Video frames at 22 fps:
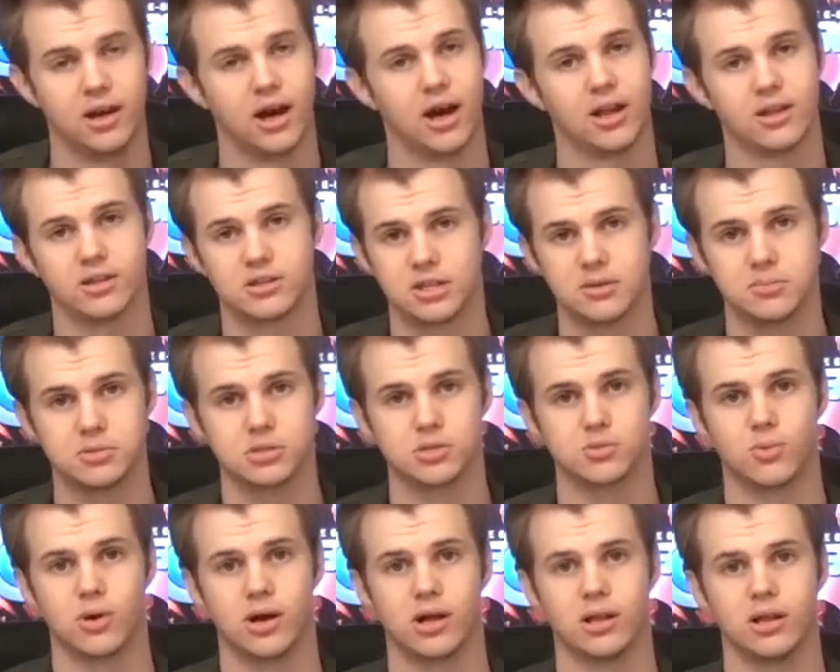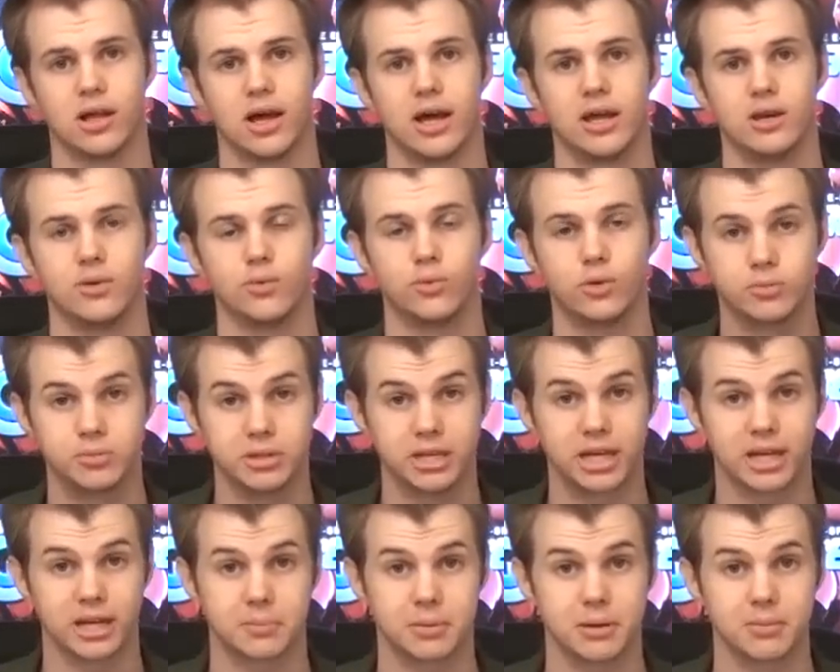other teams as well, and we'll be
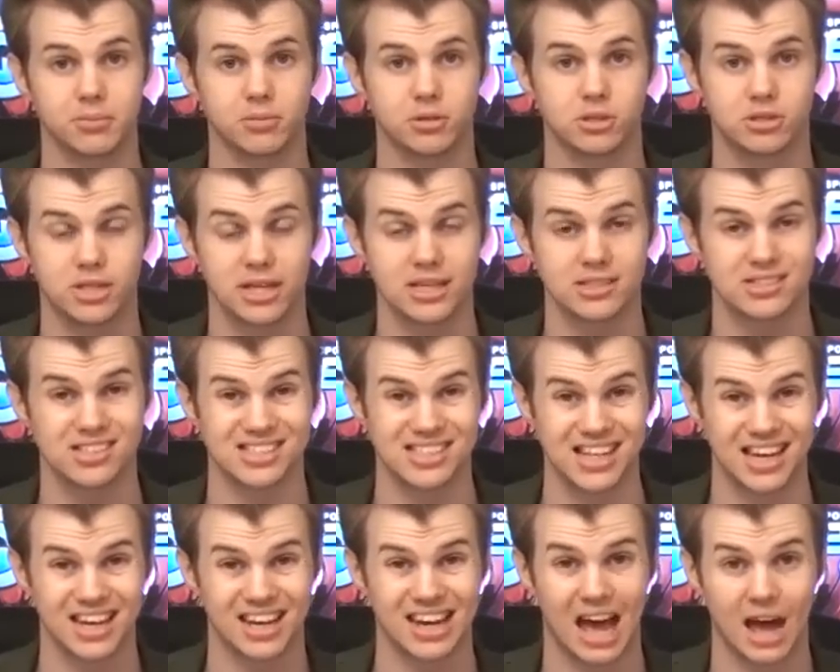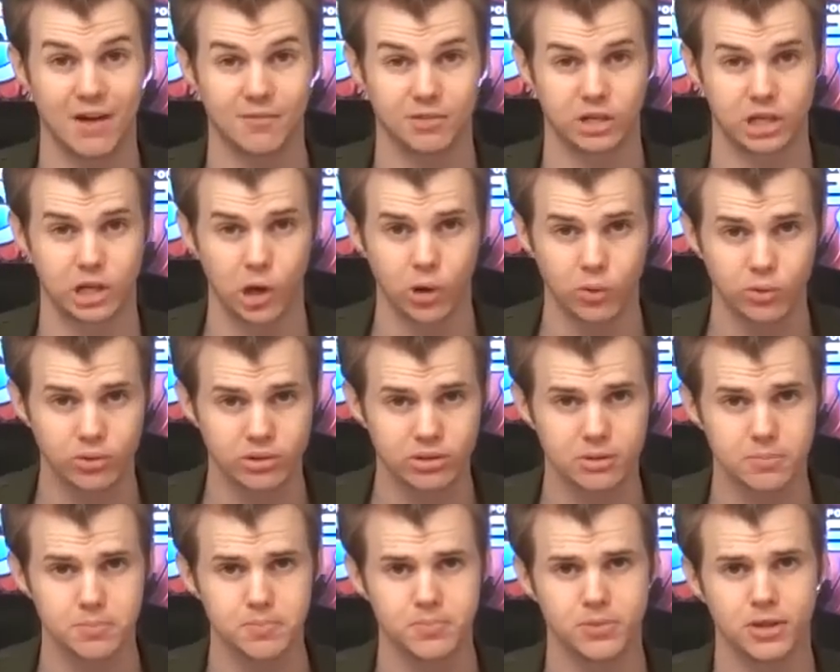getting people to test these out and have a go with
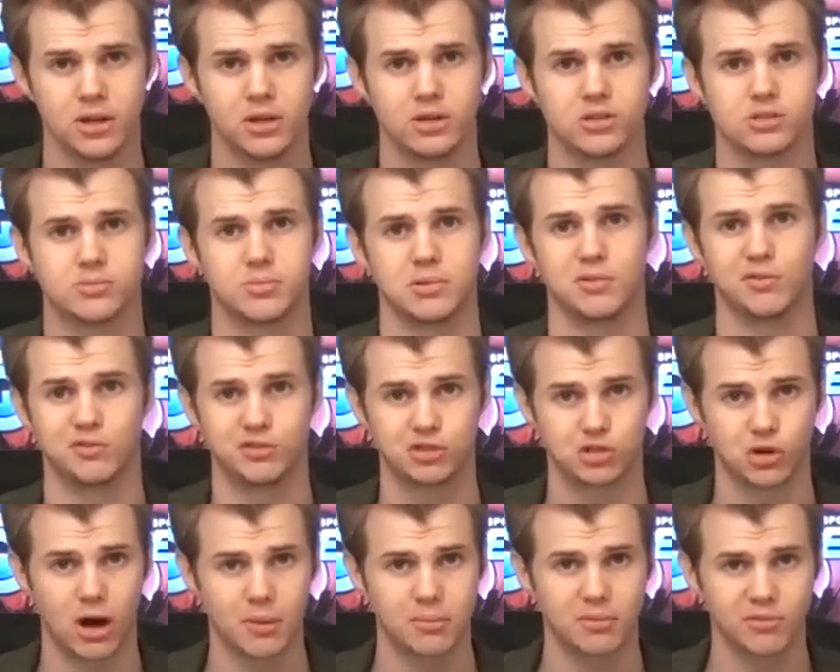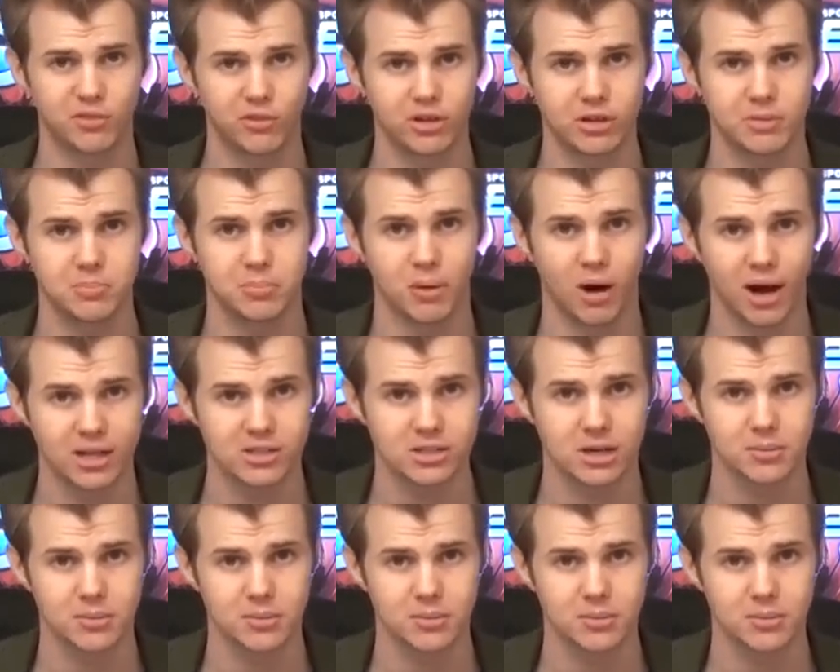them. So try before you buy